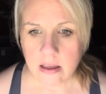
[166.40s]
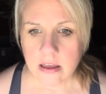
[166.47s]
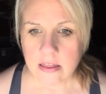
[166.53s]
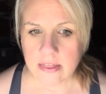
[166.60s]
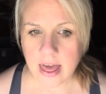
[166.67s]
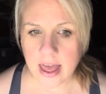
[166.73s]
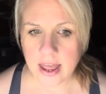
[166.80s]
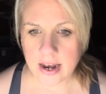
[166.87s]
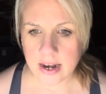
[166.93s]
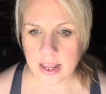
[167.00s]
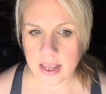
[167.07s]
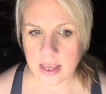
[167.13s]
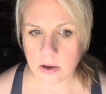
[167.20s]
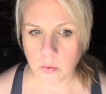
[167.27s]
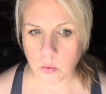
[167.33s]
then
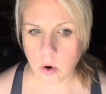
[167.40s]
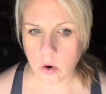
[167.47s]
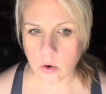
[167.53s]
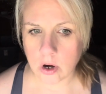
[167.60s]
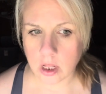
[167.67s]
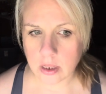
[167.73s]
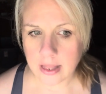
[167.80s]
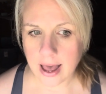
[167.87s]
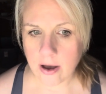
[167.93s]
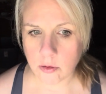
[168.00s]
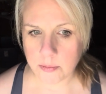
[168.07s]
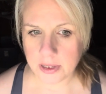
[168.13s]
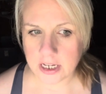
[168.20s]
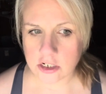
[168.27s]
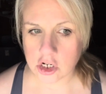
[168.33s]
it won't allow
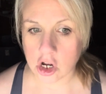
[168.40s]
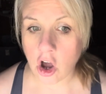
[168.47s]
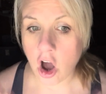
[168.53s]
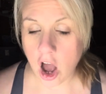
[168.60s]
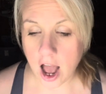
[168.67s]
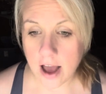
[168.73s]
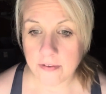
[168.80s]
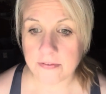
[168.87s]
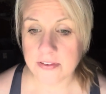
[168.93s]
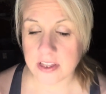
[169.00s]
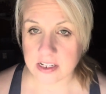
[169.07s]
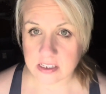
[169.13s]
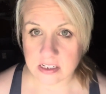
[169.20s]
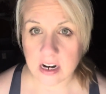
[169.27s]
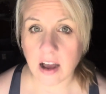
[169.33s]
me to cough
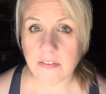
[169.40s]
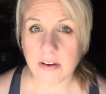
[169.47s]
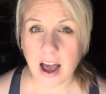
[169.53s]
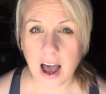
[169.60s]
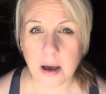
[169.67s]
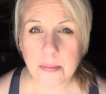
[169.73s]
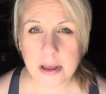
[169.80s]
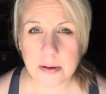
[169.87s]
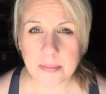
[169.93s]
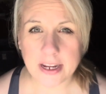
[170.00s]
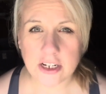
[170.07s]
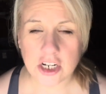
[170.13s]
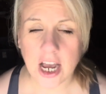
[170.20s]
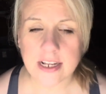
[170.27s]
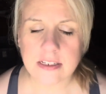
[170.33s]
the stuff up in my
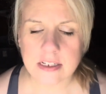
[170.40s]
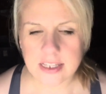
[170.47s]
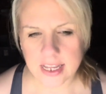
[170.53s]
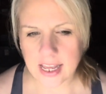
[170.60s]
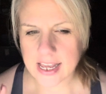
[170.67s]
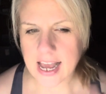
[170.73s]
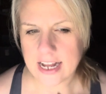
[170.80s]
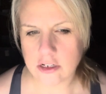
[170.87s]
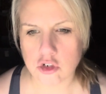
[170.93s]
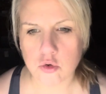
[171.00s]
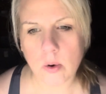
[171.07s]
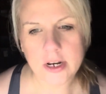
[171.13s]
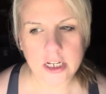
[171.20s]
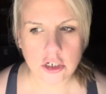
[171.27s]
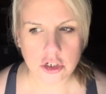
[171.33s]
chest. It's like a
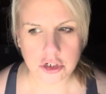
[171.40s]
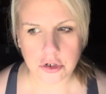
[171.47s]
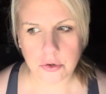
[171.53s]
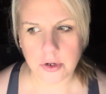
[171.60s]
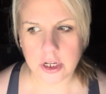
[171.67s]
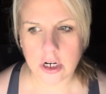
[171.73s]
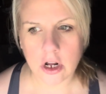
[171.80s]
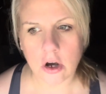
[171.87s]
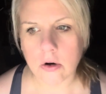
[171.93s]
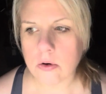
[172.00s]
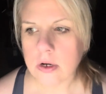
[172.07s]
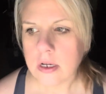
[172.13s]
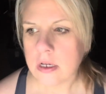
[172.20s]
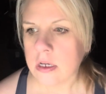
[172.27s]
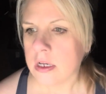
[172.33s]
catch-22, you know?
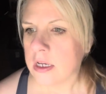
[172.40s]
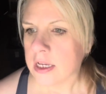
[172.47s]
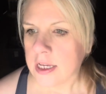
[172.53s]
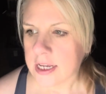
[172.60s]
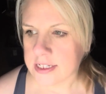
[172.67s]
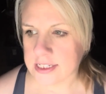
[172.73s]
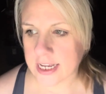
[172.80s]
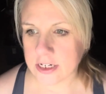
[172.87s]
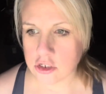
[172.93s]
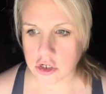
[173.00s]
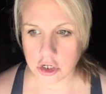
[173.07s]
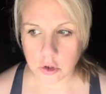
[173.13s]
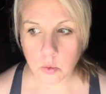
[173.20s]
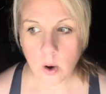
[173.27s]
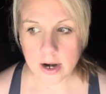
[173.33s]
It's like, do
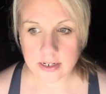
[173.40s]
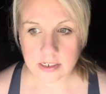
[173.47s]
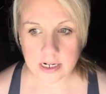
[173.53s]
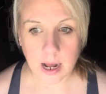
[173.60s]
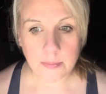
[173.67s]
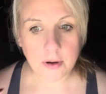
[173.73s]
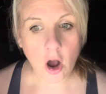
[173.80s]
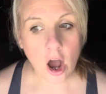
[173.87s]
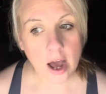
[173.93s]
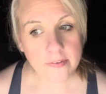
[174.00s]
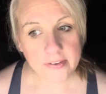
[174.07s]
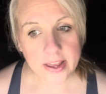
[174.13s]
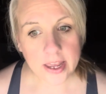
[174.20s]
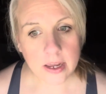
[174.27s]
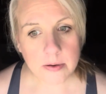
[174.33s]
you want to stop
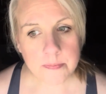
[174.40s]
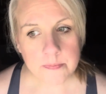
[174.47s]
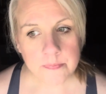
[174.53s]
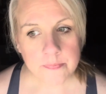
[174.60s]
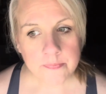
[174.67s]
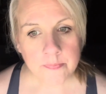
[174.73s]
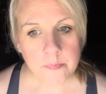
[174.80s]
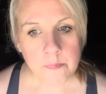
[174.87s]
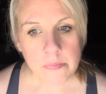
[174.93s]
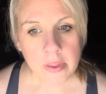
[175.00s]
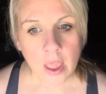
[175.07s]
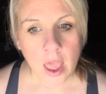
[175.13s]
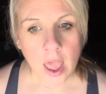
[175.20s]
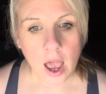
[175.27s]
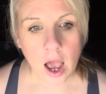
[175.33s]
coughing?
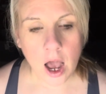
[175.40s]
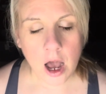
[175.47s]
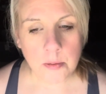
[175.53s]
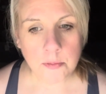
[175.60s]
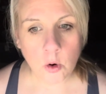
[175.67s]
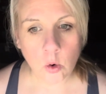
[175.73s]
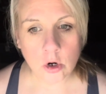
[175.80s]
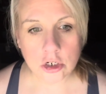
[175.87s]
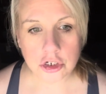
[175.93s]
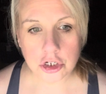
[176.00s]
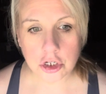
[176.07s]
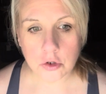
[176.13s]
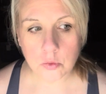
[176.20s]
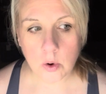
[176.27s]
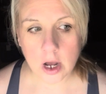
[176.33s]
Um, or do
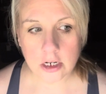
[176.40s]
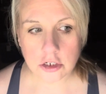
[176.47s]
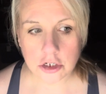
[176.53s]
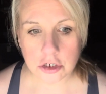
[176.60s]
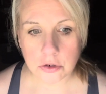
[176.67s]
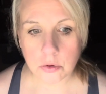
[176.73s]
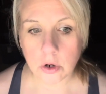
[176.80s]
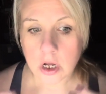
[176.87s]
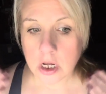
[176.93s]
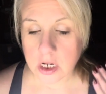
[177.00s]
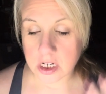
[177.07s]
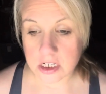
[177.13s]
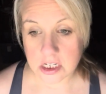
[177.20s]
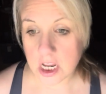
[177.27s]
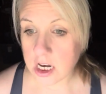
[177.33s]
you want to
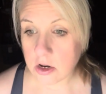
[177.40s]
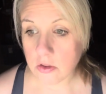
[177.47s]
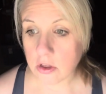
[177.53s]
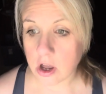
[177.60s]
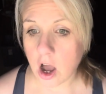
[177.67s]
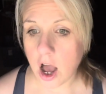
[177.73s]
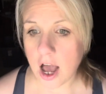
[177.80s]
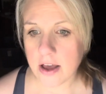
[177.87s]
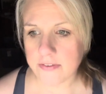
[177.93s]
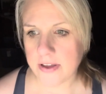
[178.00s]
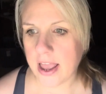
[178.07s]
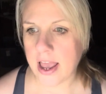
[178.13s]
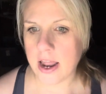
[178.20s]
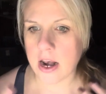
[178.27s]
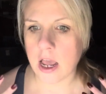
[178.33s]
continue the cough
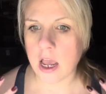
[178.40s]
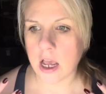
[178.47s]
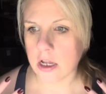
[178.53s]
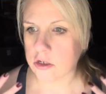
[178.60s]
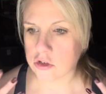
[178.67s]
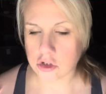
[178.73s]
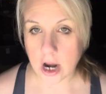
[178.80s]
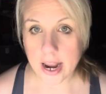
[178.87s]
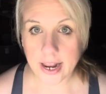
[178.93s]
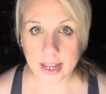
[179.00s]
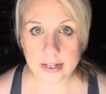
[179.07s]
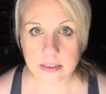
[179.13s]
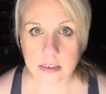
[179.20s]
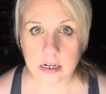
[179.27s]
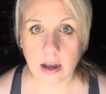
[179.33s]
and try to
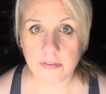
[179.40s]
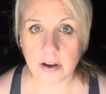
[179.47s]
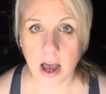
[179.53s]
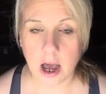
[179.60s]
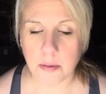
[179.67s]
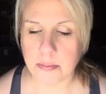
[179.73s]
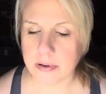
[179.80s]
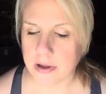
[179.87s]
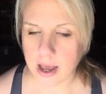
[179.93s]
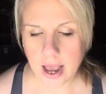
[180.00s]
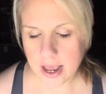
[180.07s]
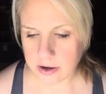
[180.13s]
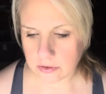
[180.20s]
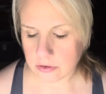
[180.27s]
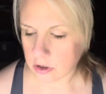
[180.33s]
get stuff up?
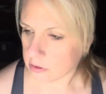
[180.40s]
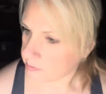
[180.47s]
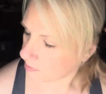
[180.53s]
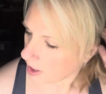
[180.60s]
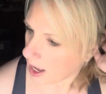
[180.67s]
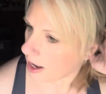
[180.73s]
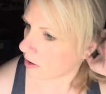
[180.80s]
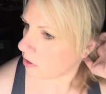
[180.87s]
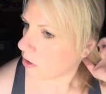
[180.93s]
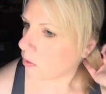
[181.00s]
I don't know. I don't know